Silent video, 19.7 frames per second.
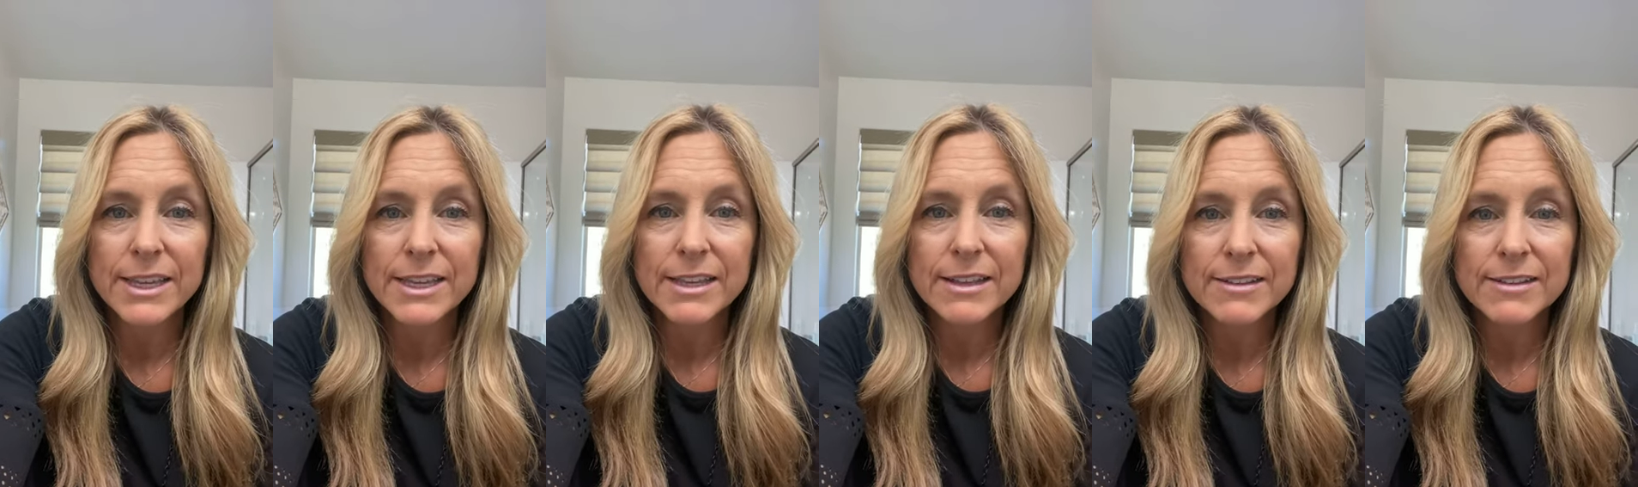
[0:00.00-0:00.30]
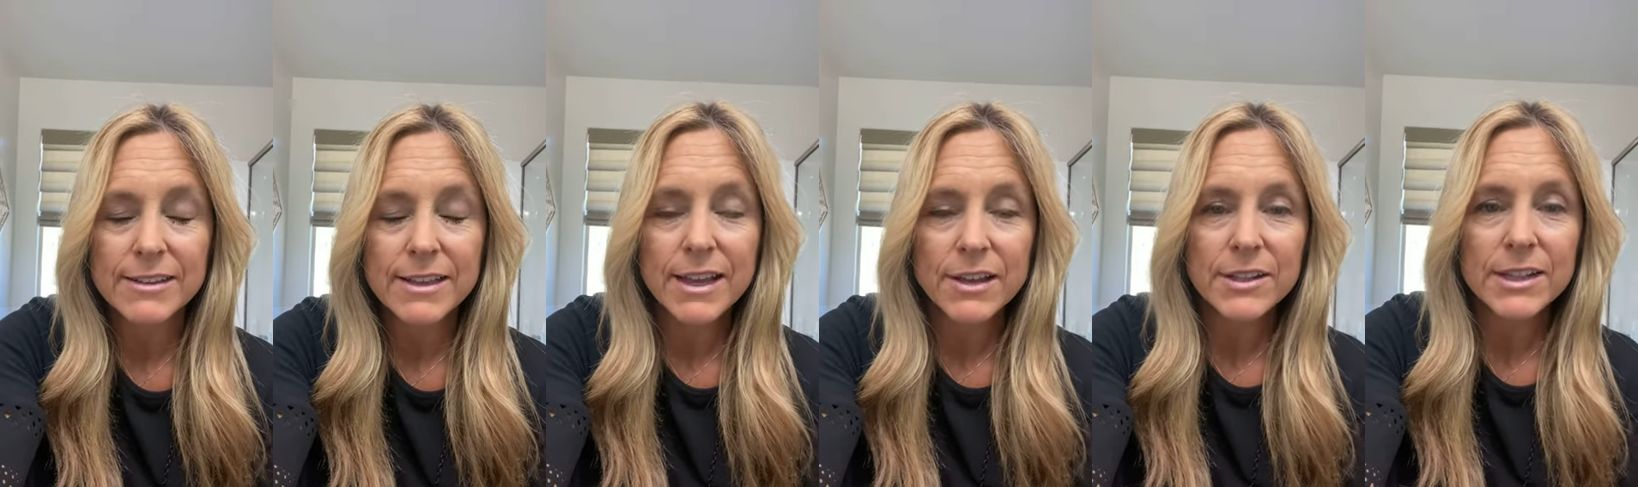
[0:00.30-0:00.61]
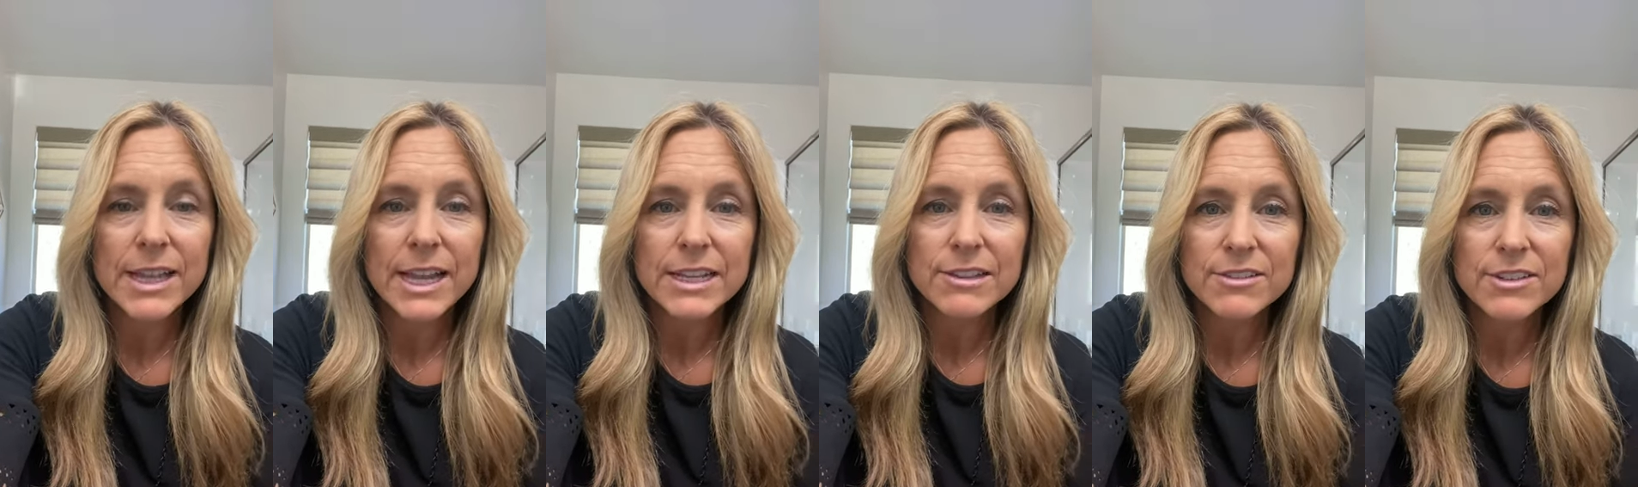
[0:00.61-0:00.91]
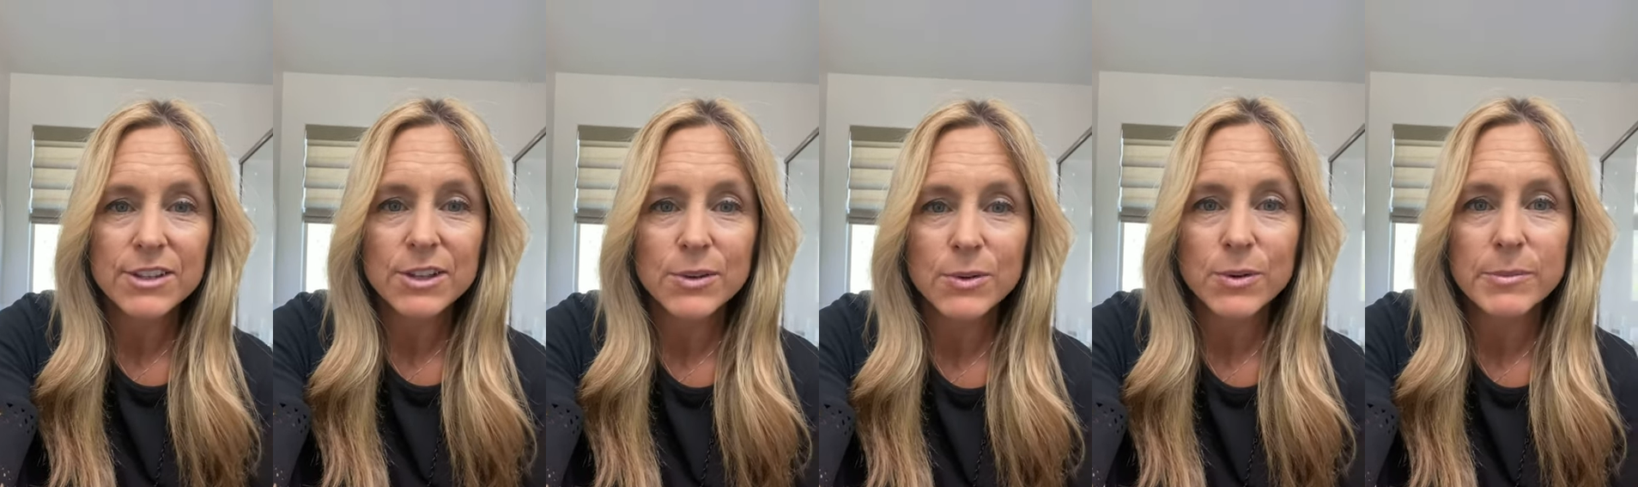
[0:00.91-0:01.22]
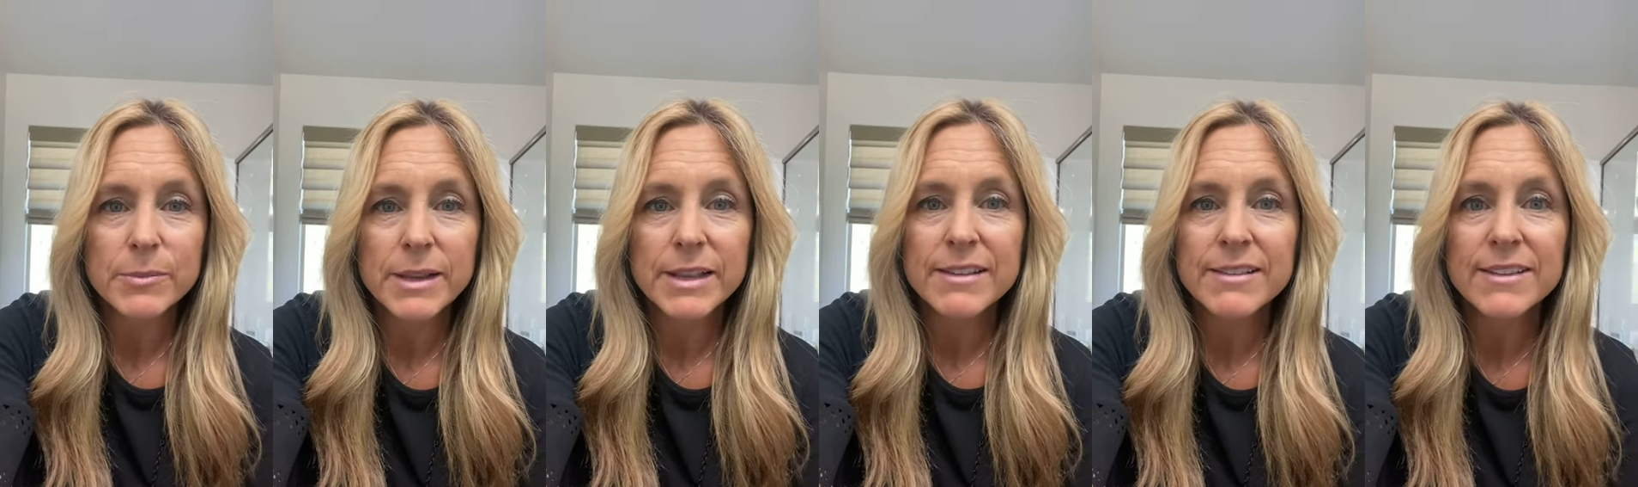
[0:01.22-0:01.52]
because I'd like to go where
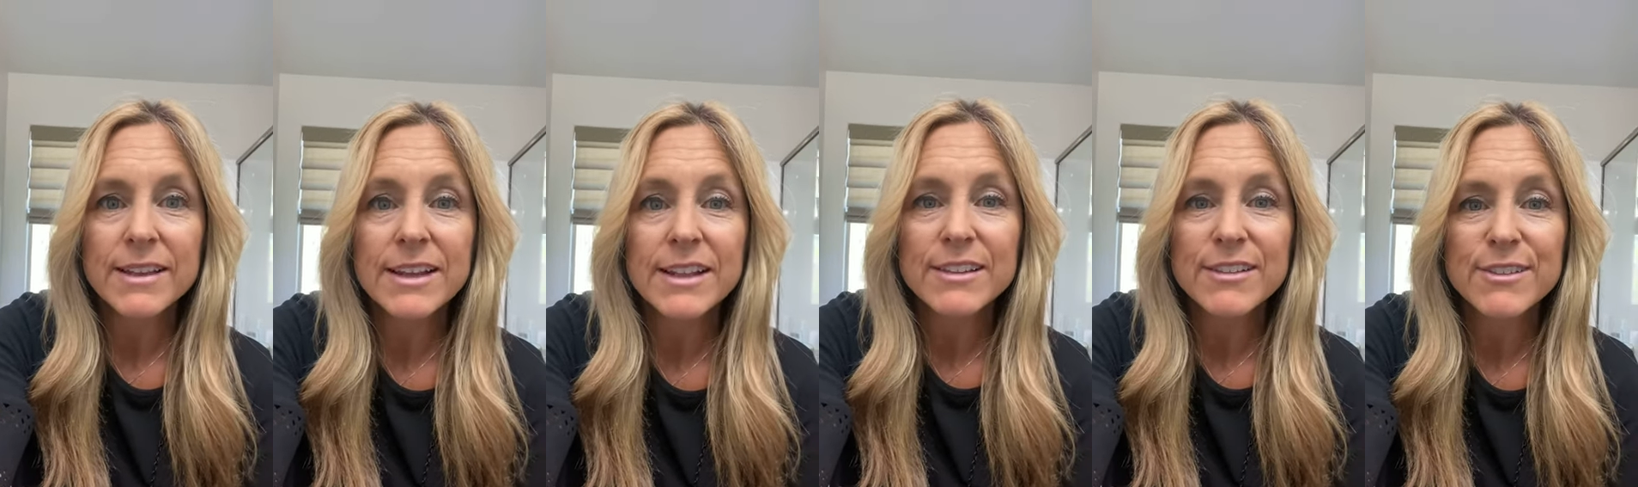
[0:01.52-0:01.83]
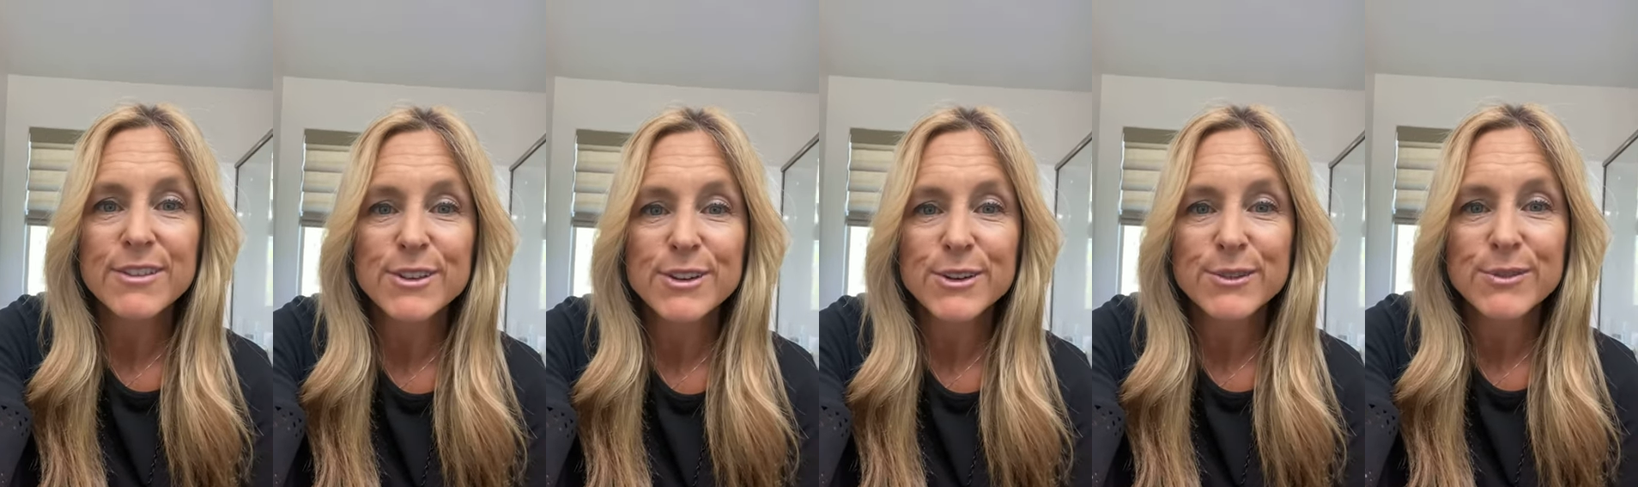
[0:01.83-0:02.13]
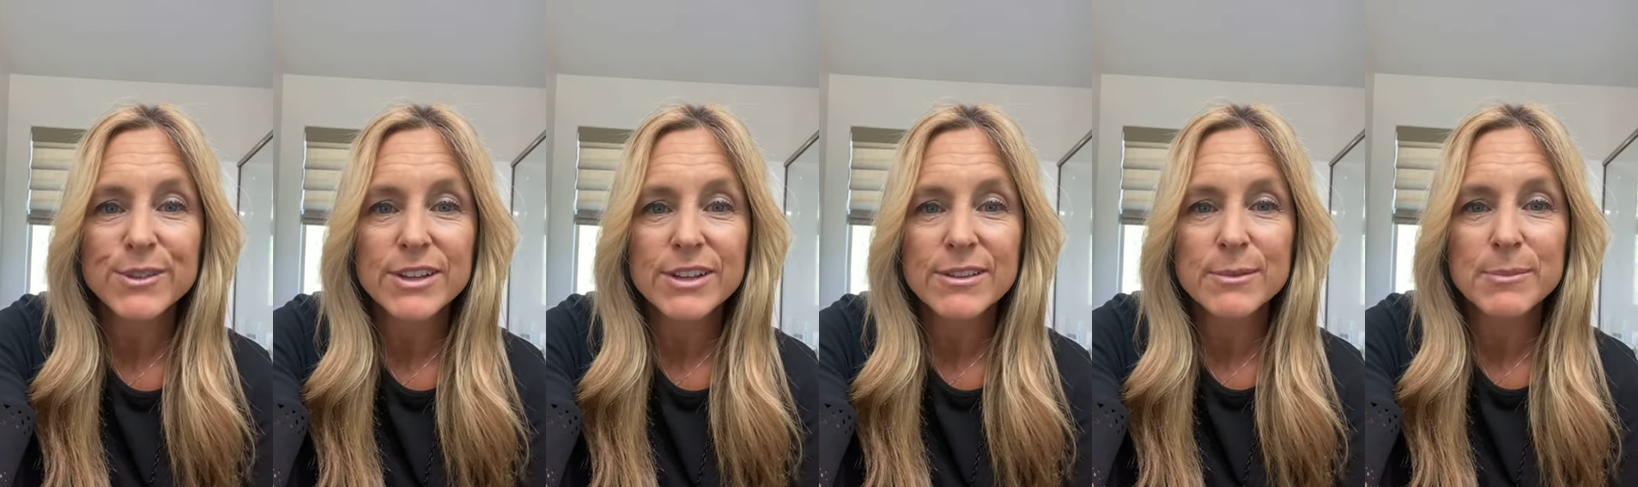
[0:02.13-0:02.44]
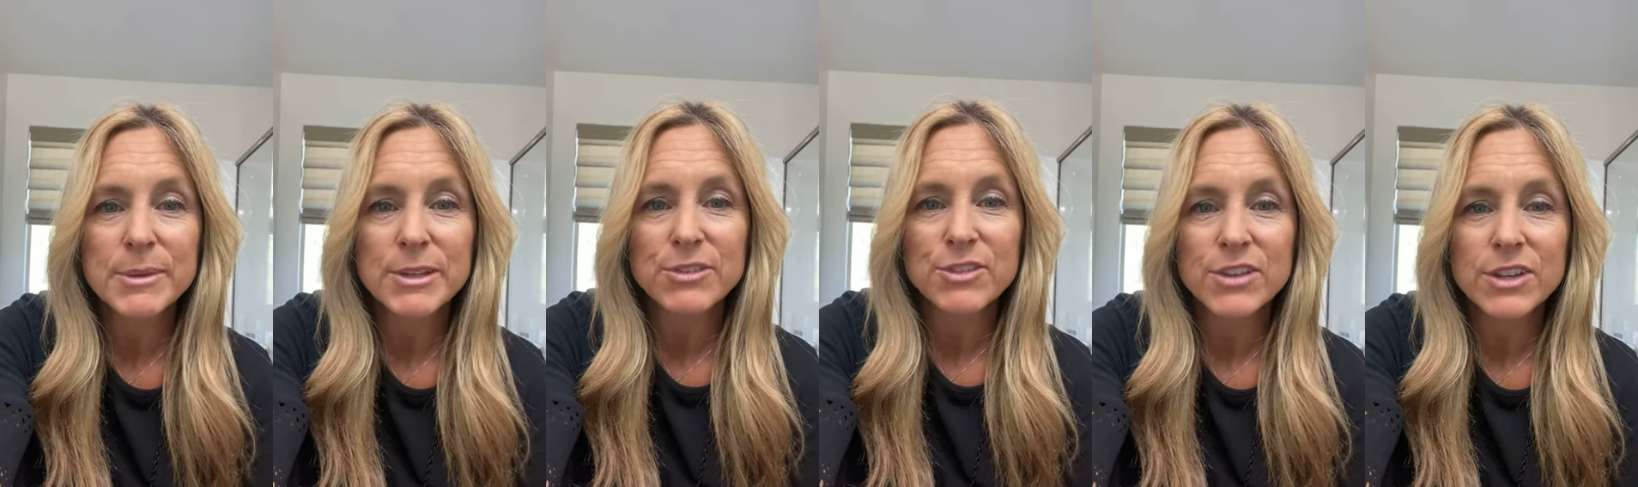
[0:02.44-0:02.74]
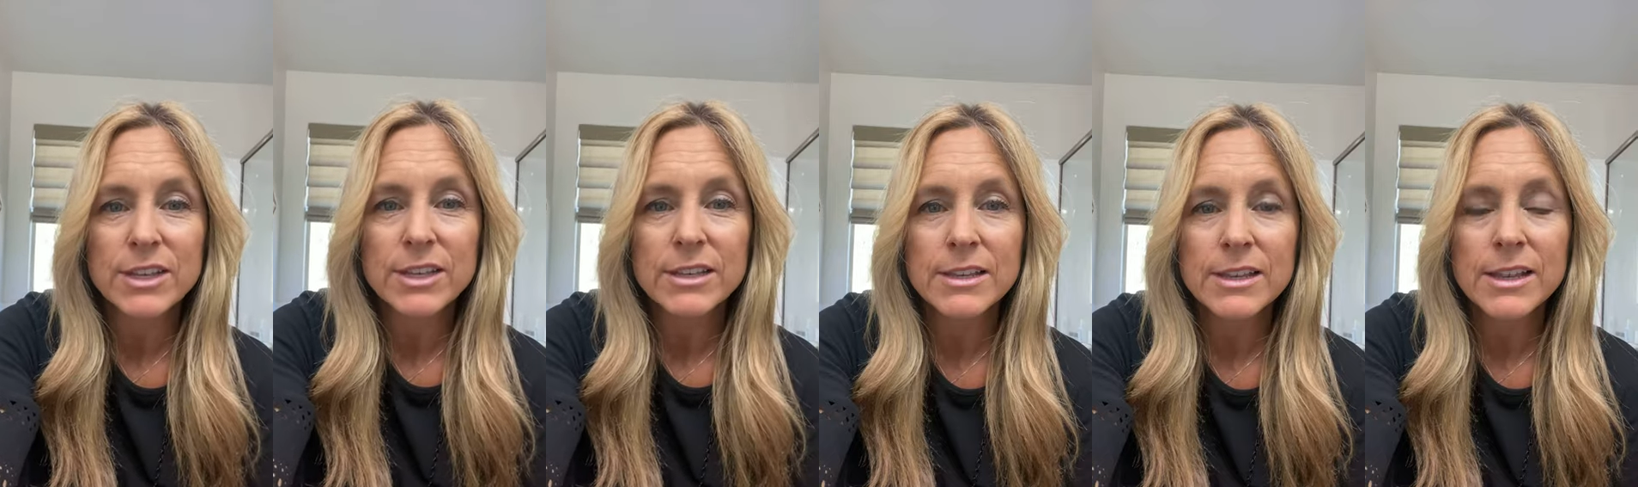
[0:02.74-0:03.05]
my son served his
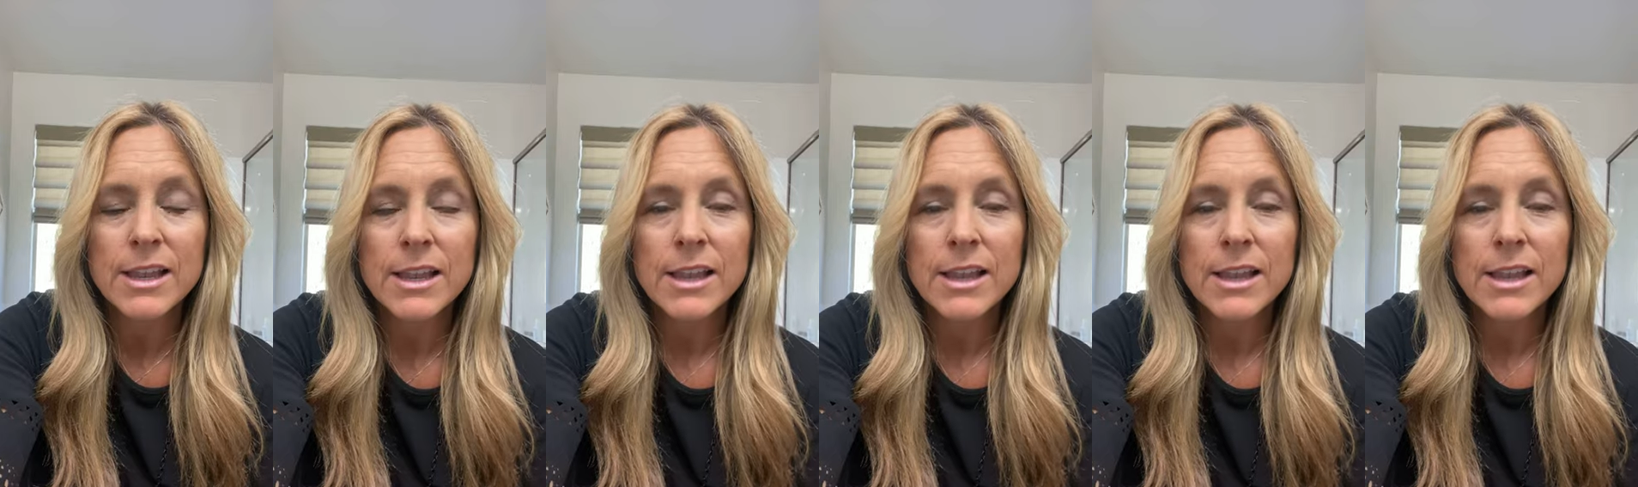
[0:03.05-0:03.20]
mission.